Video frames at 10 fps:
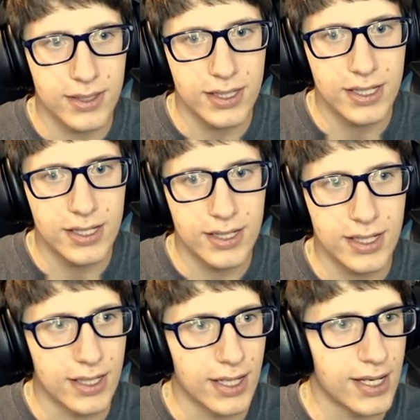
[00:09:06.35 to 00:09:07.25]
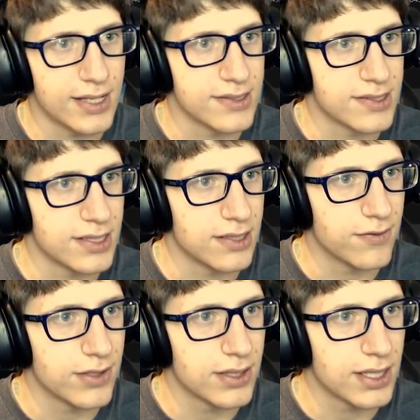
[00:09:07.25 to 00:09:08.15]
heating as
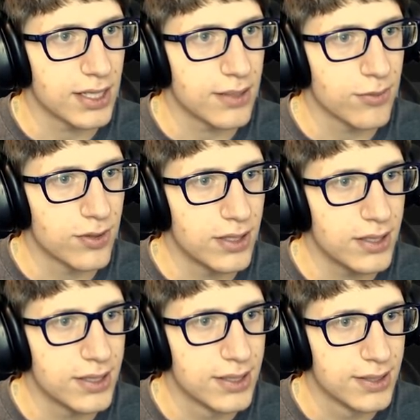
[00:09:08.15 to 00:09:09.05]
evenly anymore.